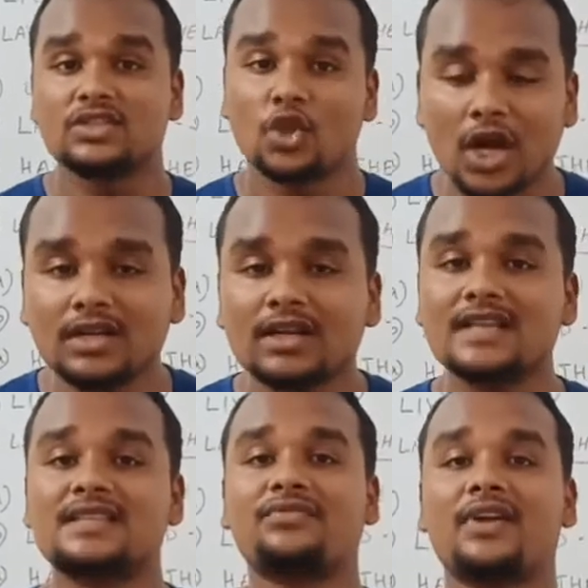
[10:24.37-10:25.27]
is not
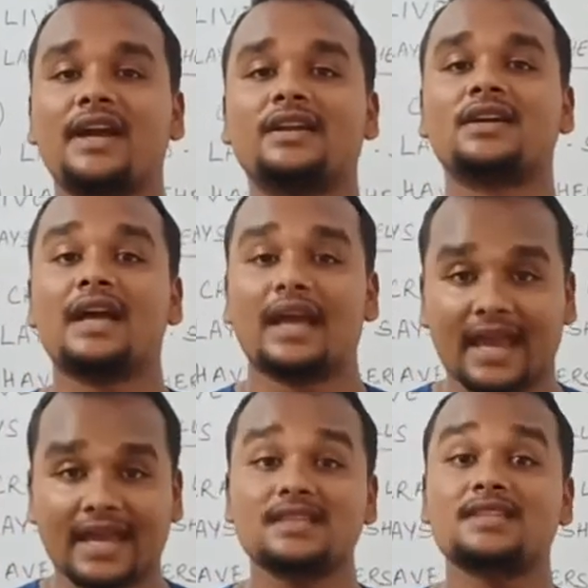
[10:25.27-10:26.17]
classified
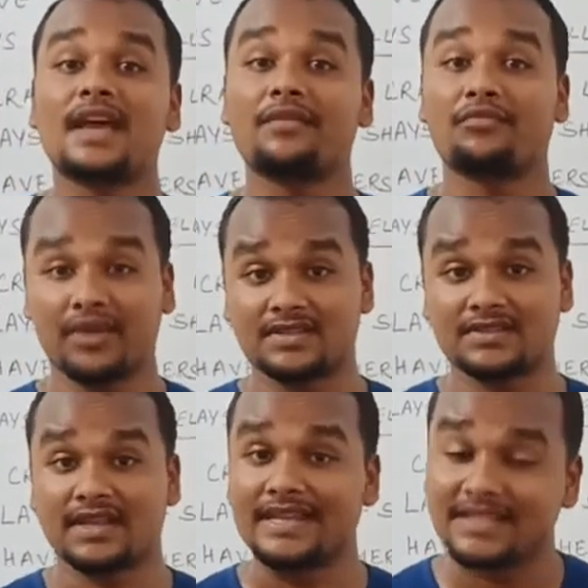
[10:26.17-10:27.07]
as a fish.